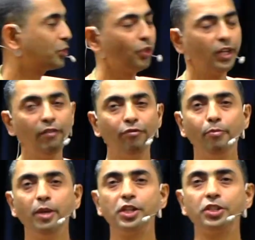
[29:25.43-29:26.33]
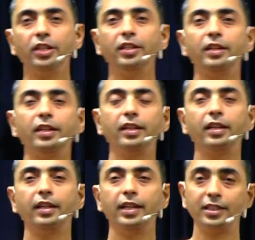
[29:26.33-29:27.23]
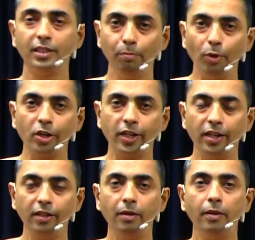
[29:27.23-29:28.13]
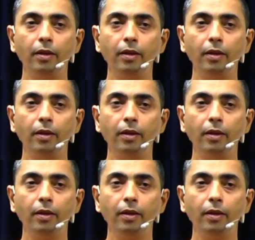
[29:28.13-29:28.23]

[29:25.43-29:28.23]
So information is important,